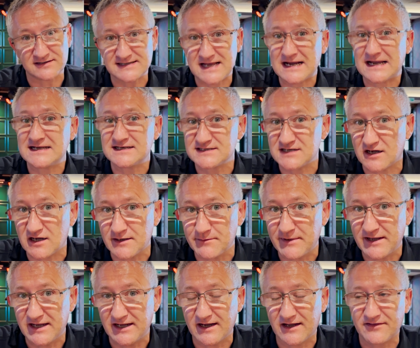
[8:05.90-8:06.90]
second time
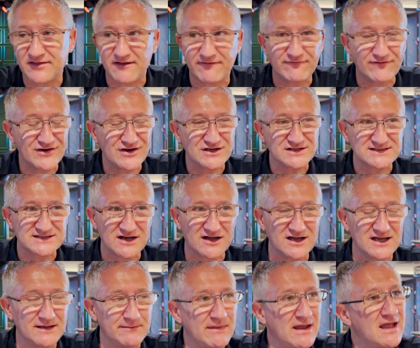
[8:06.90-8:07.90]
here. The first
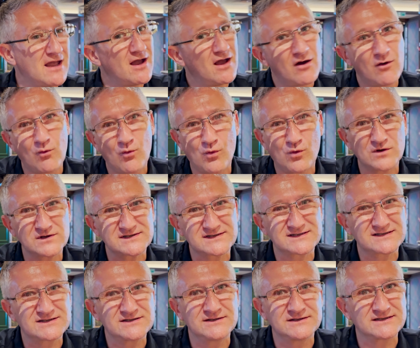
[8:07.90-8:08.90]
time
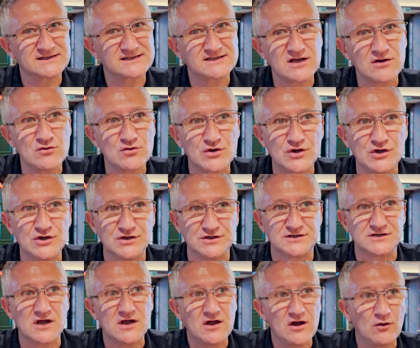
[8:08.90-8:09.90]
wasn't so good.
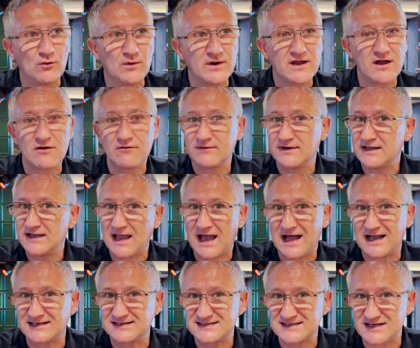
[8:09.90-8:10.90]
We only
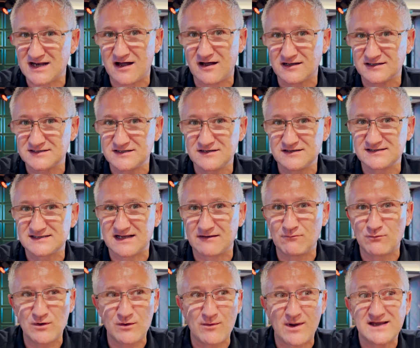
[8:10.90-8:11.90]
had starters and
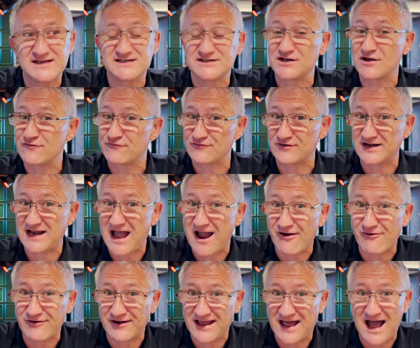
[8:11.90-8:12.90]
we waited over an
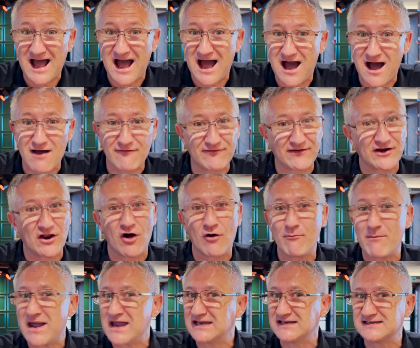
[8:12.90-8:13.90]
hour and a half, and our
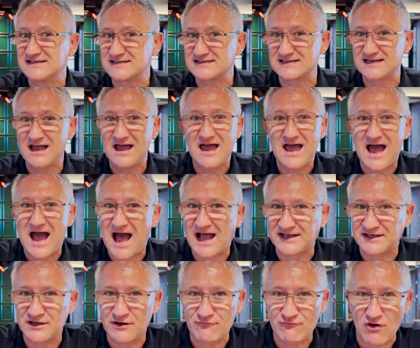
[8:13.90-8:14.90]
mains
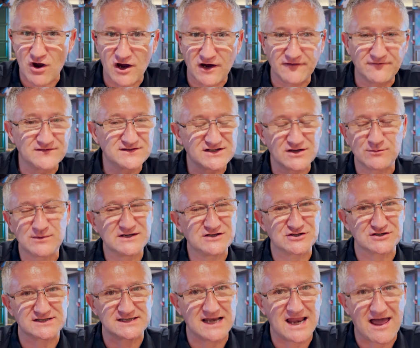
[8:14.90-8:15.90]
hadn't arrived, so we
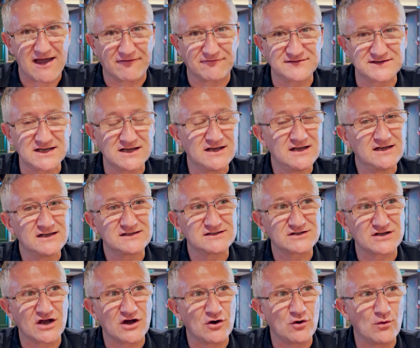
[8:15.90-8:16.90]
just left.
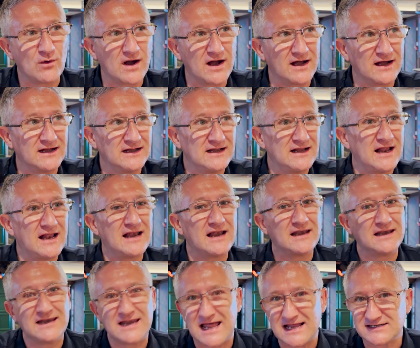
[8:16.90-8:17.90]
So
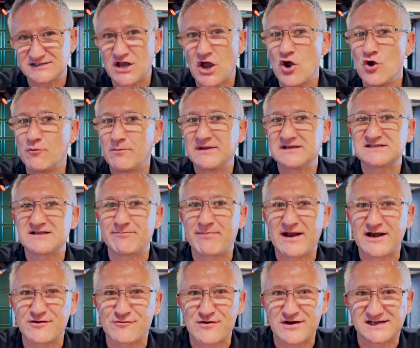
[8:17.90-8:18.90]
let's hope it's a
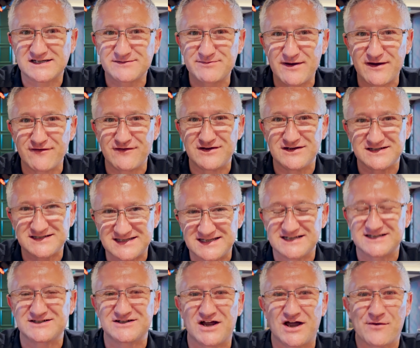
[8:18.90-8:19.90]
better experience
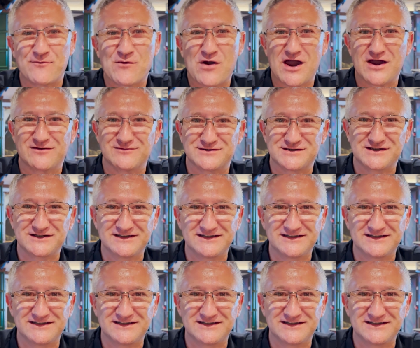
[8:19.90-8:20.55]
this time round.